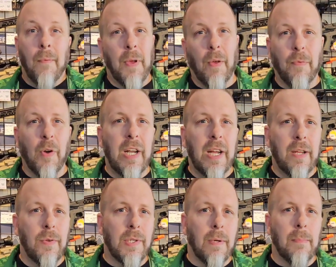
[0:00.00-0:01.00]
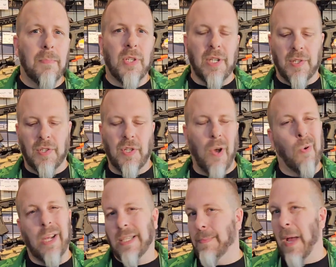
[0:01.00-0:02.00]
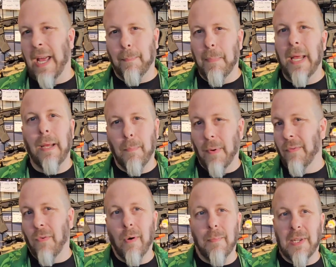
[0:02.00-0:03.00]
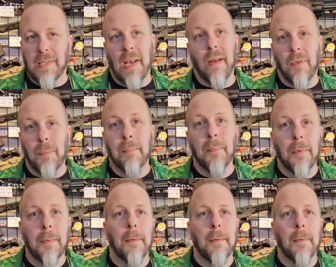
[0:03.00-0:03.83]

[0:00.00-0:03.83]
Feel free to use them, just don't expect peak performance out of them.